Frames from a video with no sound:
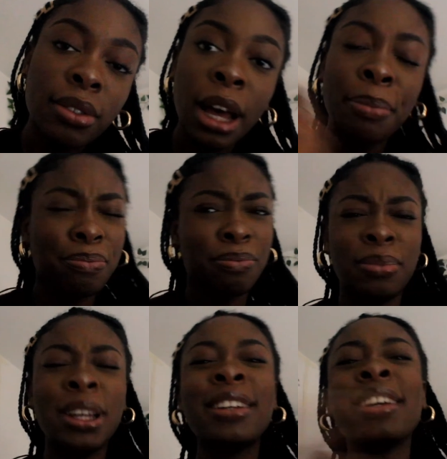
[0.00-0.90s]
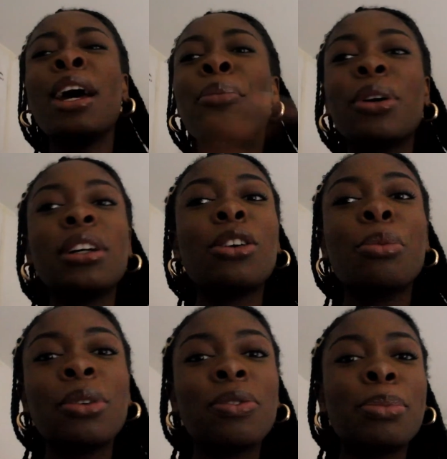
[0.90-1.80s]
put a
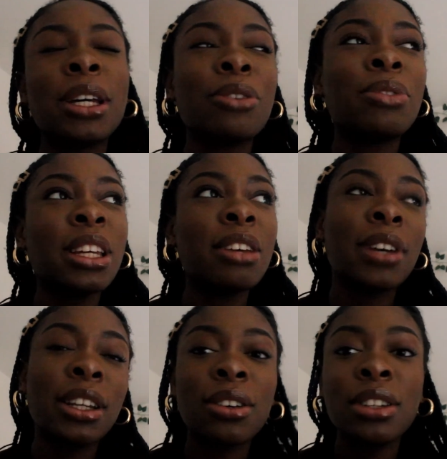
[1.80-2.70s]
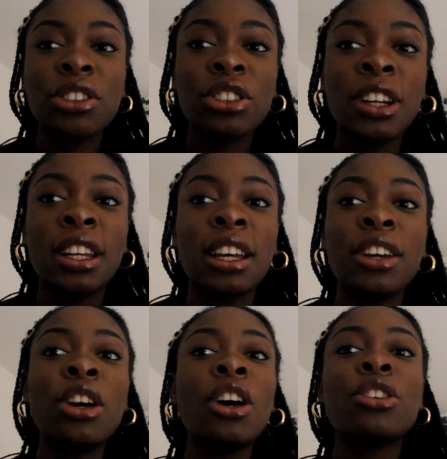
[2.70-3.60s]
little bit of leave-in conditioner in it,